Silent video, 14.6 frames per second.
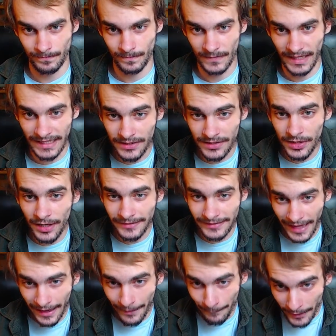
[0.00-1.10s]
It's not
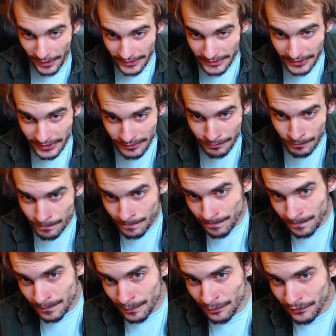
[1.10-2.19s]
that much.
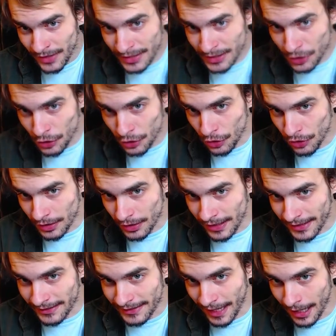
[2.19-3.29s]
Doesn't look
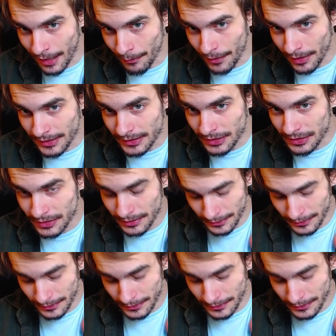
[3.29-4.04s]
like that much.